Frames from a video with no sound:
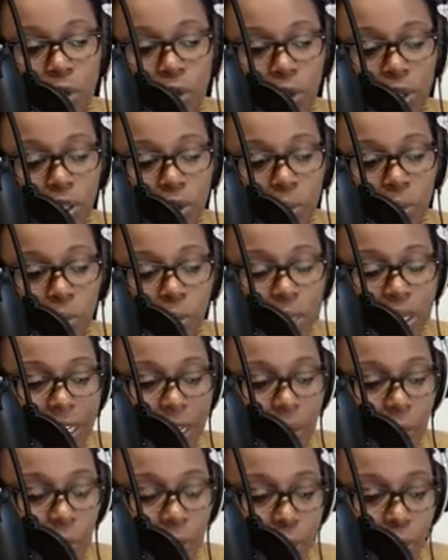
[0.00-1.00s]
the one
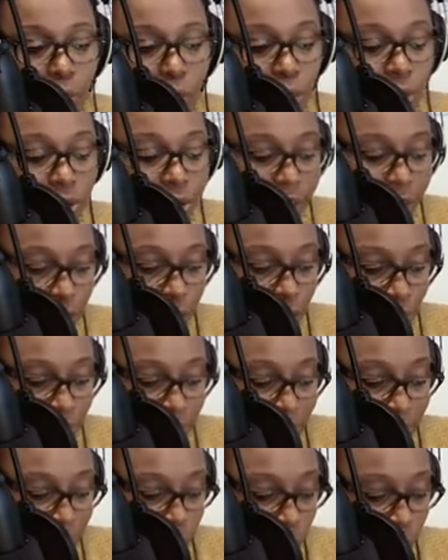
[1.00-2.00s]
that we mostly use
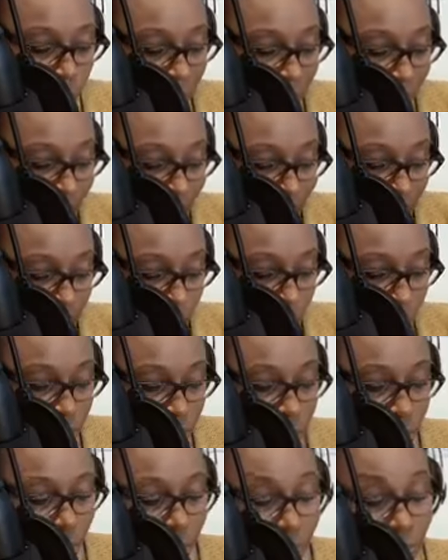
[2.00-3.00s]
is hoe gaat het, which is
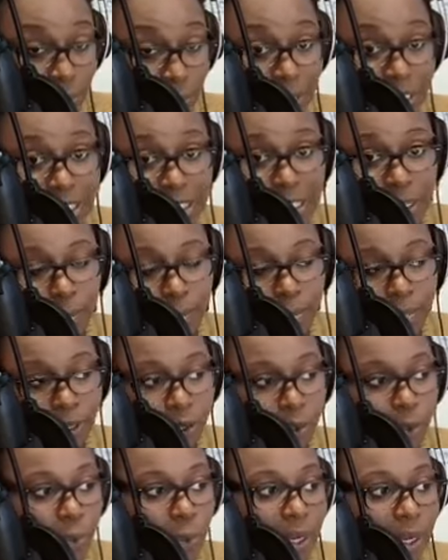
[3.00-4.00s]
also the
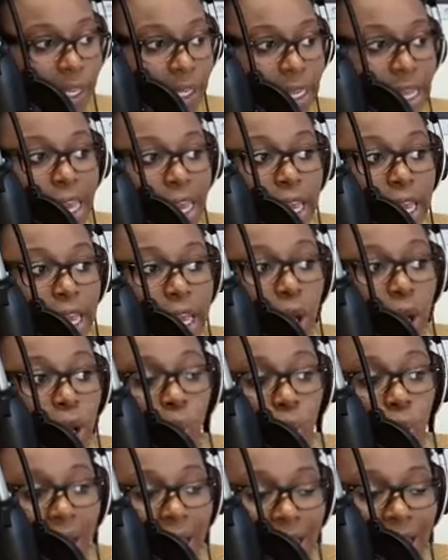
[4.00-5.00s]
simpler way.
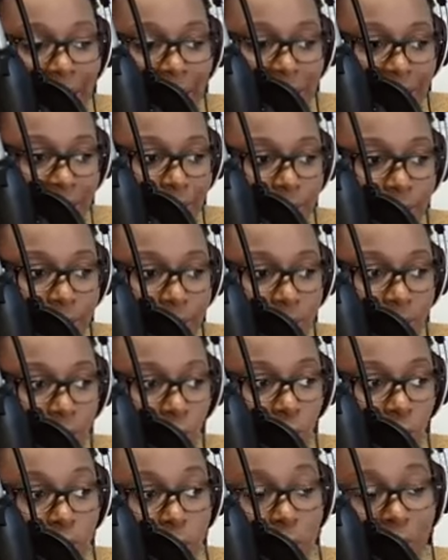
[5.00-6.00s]
Hoe gaat het,
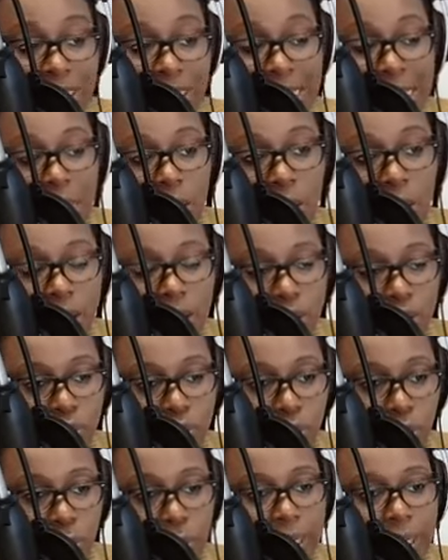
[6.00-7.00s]
which means how are you
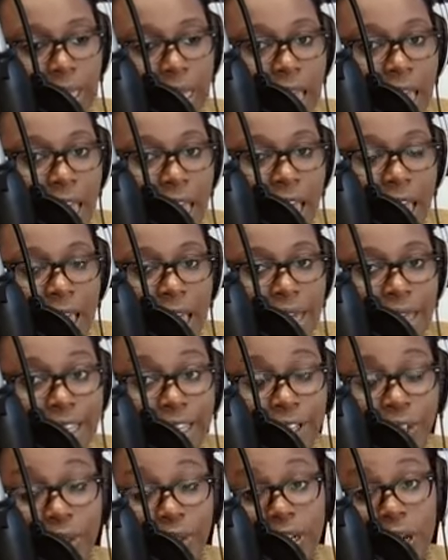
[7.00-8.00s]
doing? And
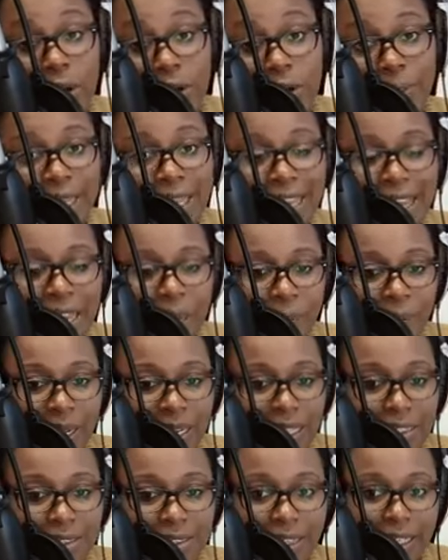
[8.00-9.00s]
then you can reply by
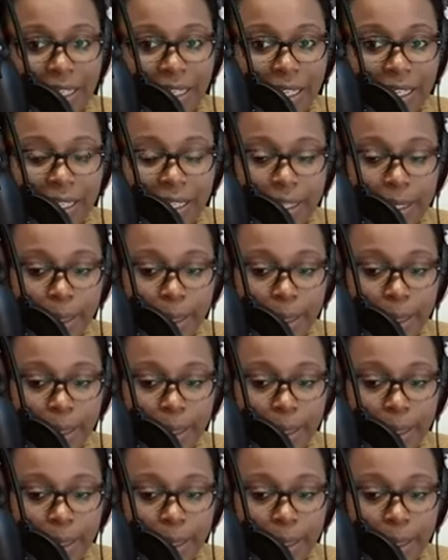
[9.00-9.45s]
saying